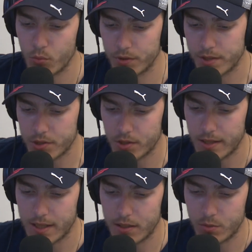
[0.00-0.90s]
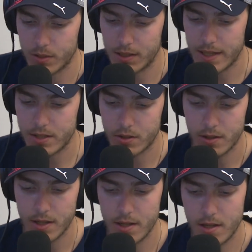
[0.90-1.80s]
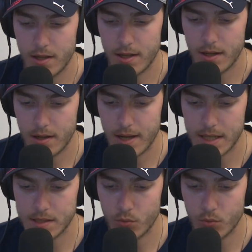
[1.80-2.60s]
We'll touch on that a little bit later as